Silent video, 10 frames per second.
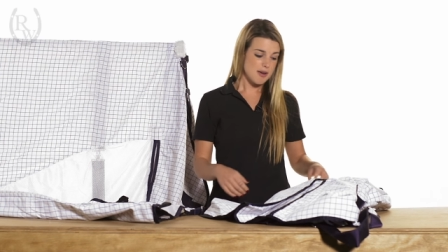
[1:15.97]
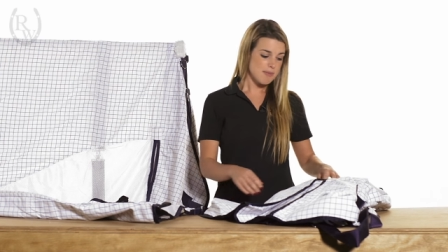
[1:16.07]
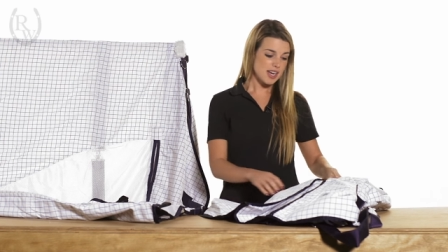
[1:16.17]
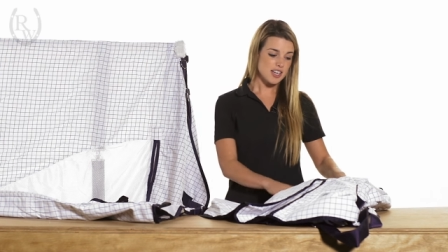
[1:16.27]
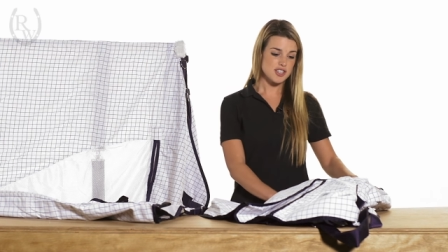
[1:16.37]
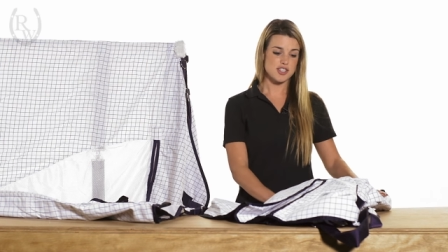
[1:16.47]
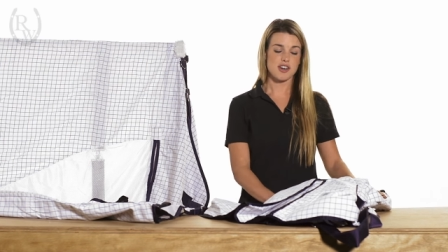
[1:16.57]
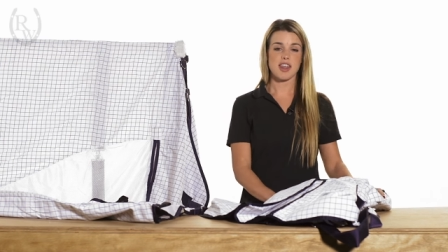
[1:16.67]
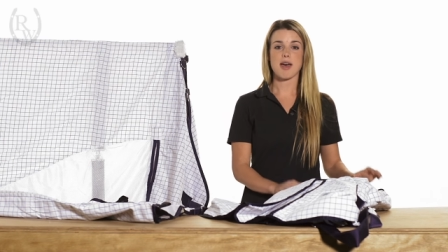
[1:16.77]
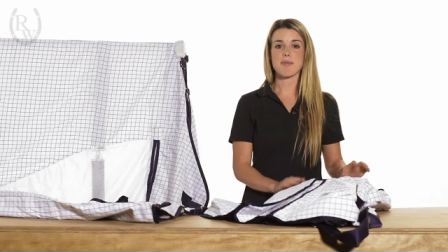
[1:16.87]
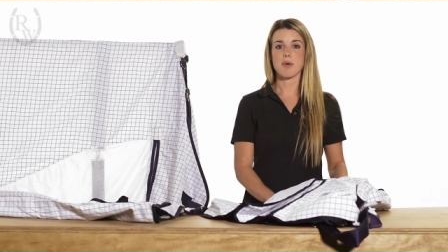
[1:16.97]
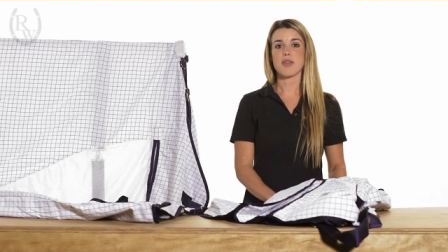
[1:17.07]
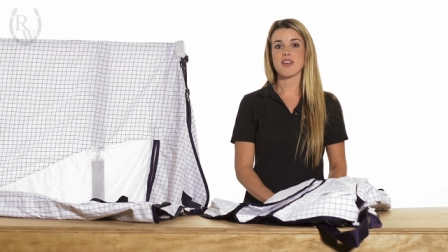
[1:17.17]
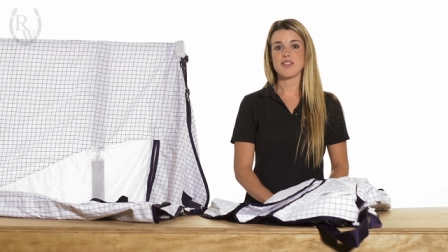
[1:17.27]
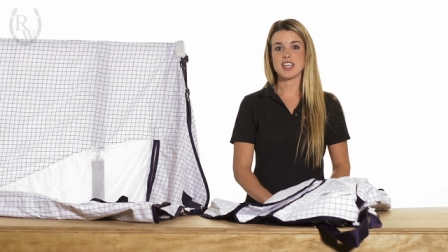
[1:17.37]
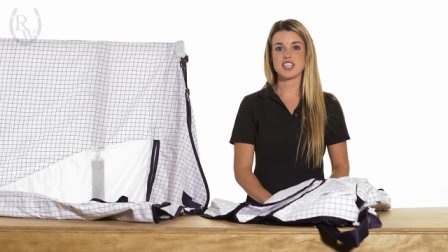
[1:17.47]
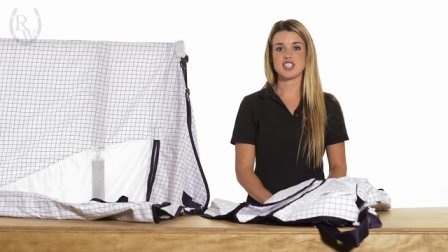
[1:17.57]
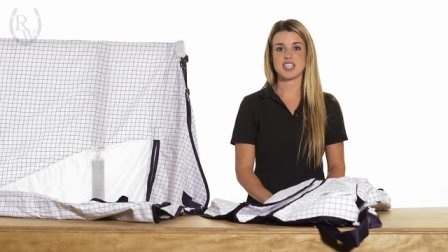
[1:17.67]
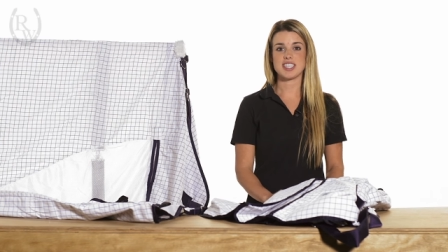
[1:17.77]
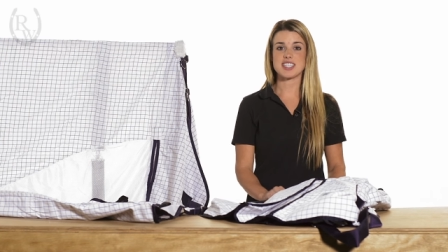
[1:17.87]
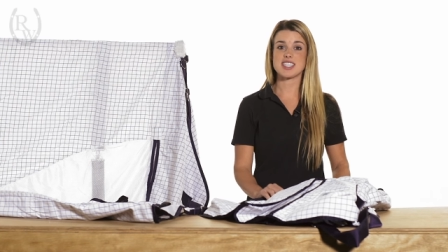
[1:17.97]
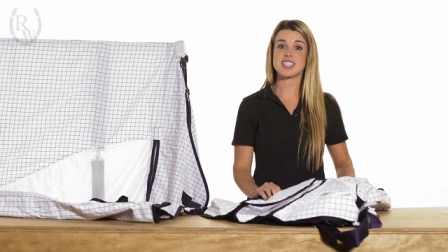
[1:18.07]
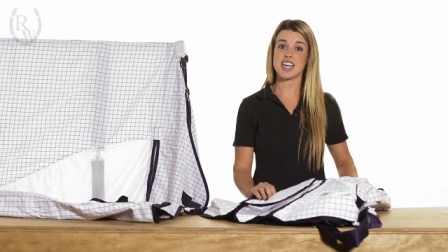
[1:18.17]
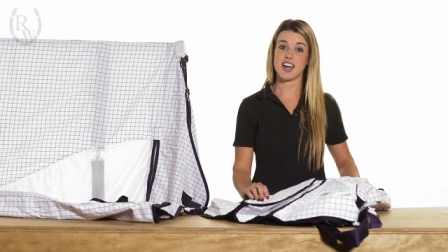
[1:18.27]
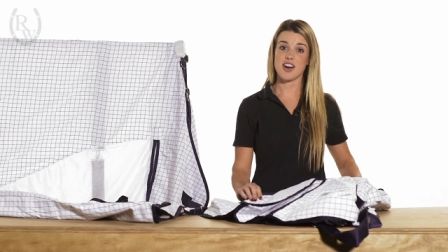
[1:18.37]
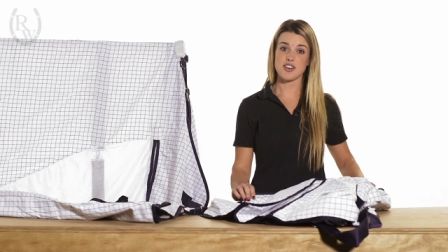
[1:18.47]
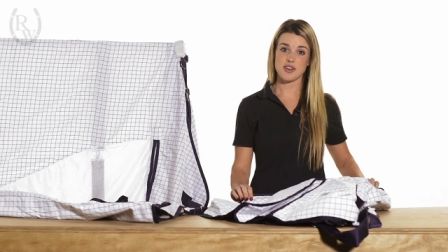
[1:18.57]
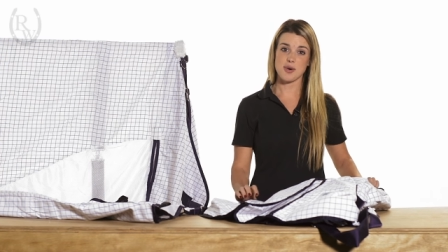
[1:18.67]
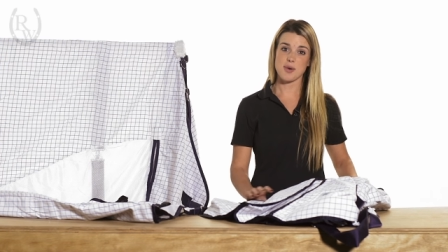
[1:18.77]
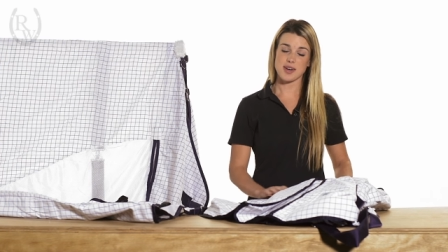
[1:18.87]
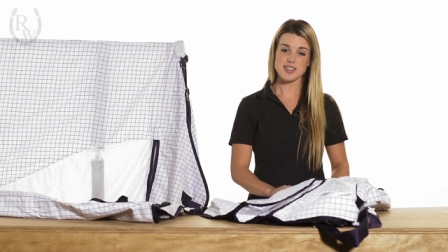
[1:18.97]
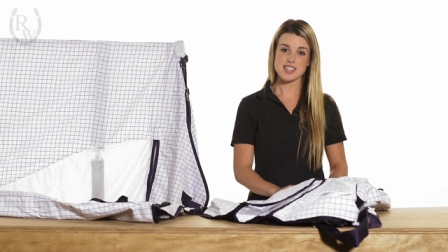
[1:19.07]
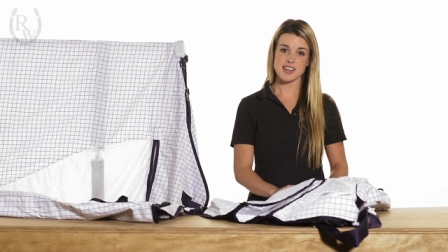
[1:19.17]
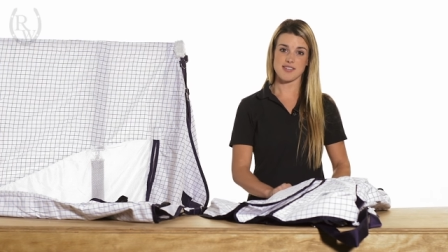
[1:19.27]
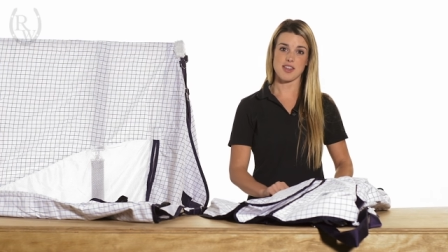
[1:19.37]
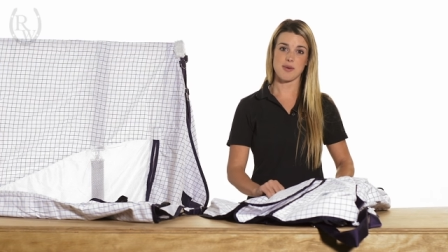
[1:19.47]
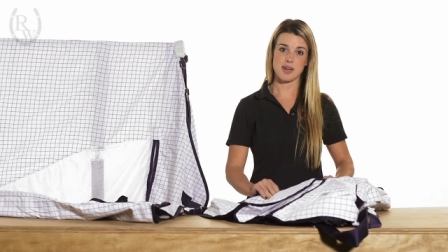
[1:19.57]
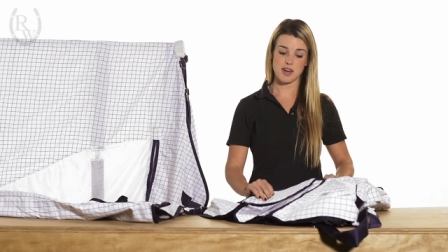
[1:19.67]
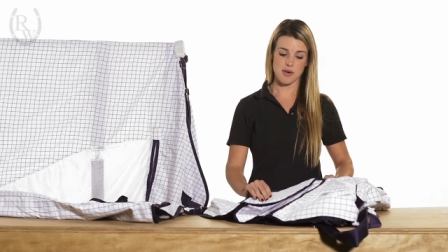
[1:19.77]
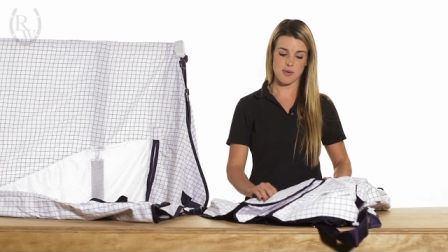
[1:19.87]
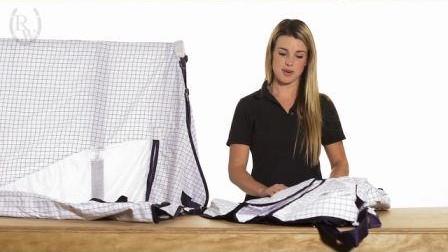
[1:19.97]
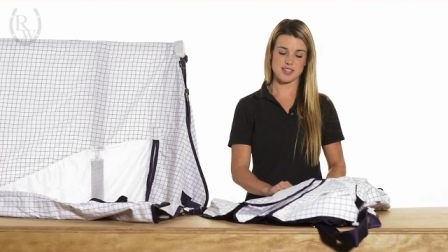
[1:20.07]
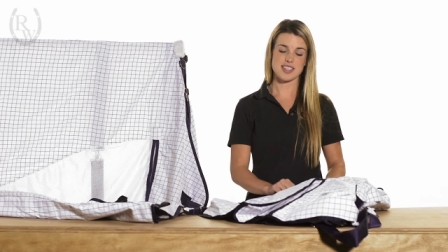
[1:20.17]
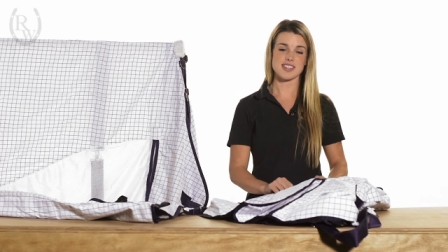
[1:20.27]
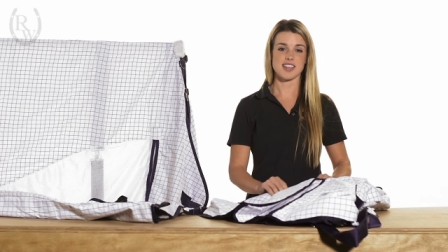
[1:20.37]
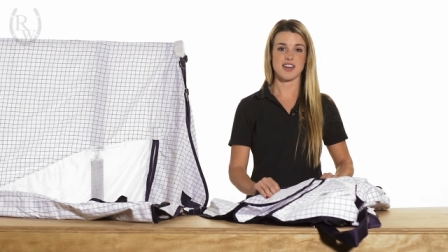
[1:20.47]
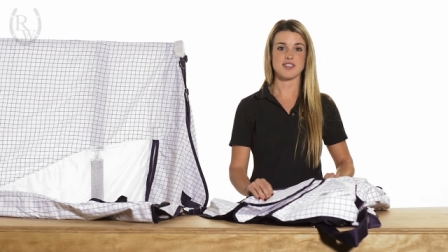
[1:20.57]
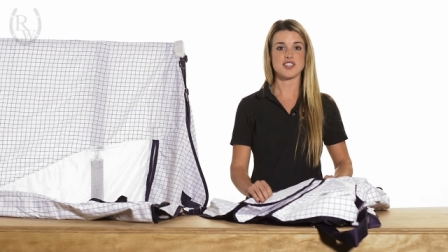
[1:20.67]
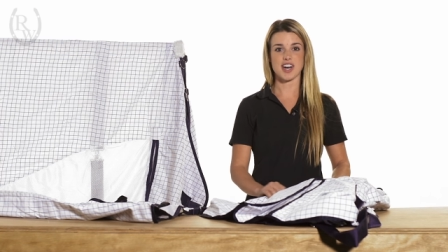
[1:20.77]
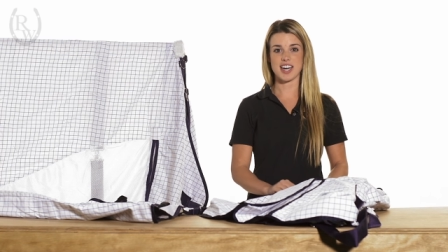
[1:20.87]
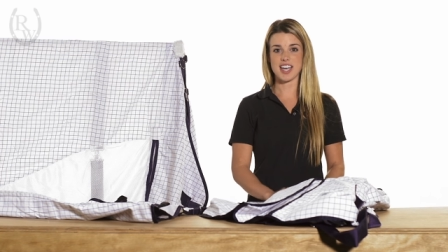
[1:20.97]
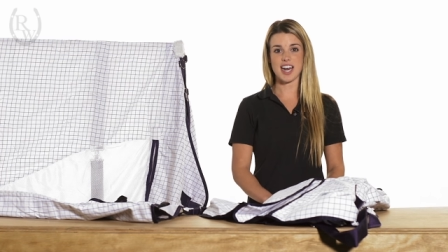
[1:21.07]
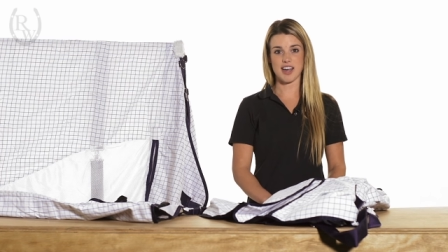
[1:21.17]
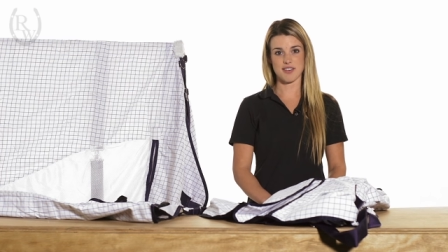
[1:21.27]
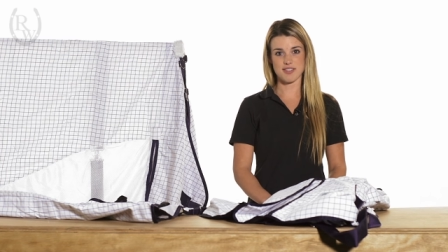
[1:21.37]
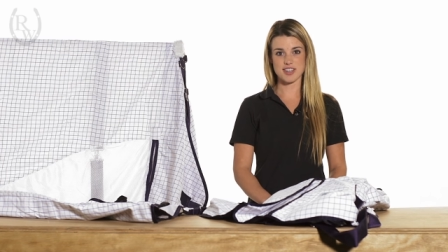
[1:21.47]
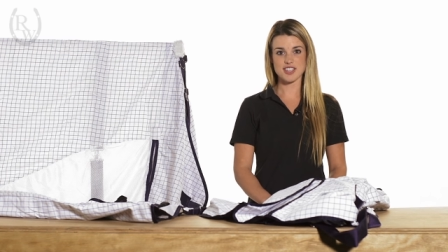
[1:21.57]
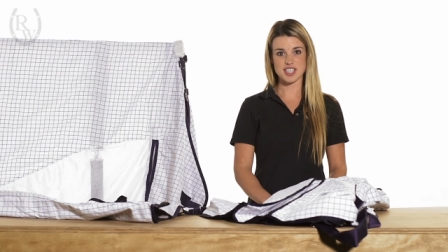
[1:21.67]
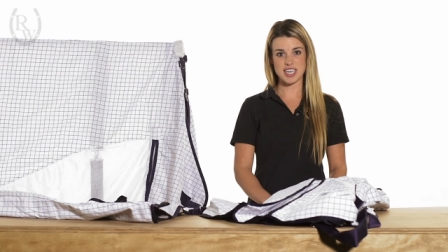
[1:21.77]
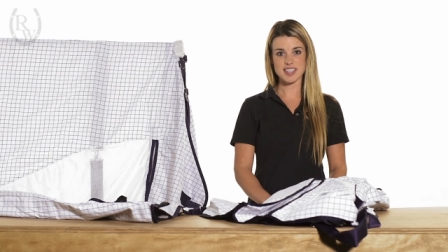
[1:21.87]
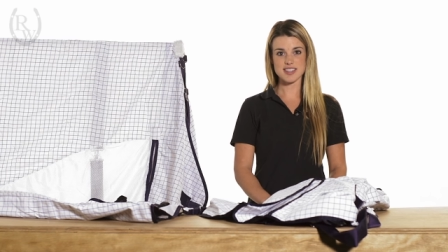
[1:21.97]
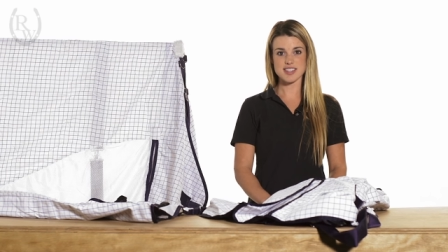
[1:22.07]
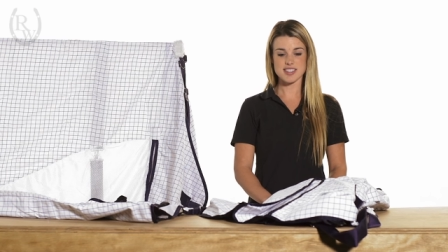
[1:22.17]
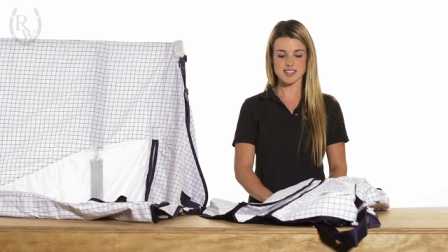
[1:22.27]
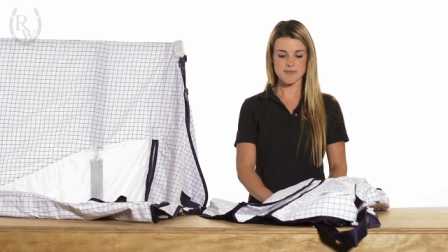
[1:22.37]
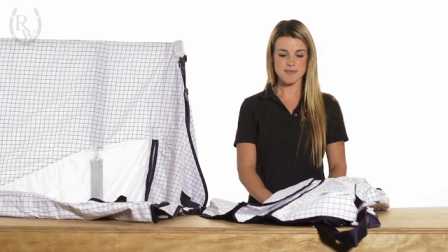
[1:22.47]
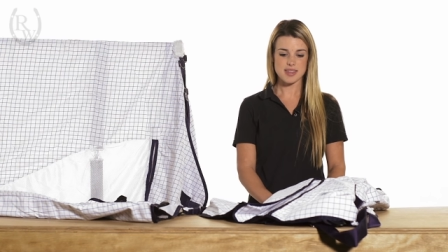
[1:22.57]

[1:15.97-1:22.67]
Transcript: making sure that both of these sheets stay on your horse, even though we know horses love to try to get out of their sheets.